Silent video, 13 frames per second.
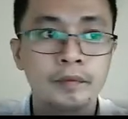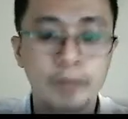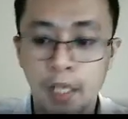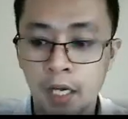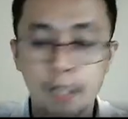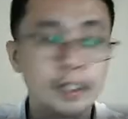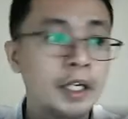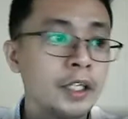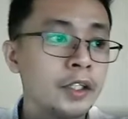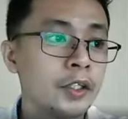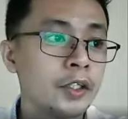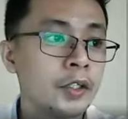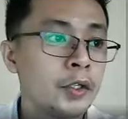And then
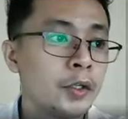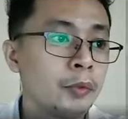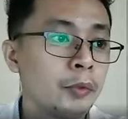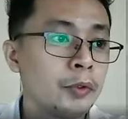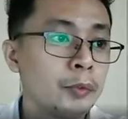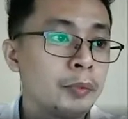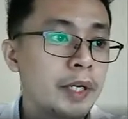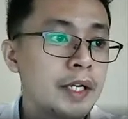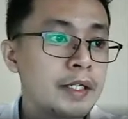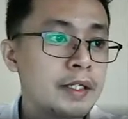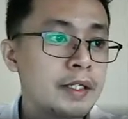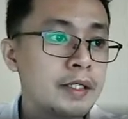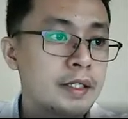when you
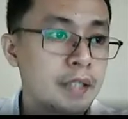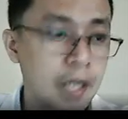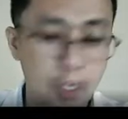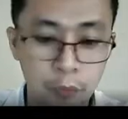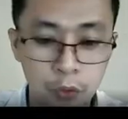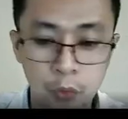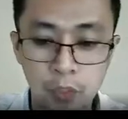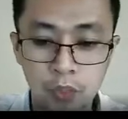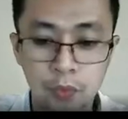want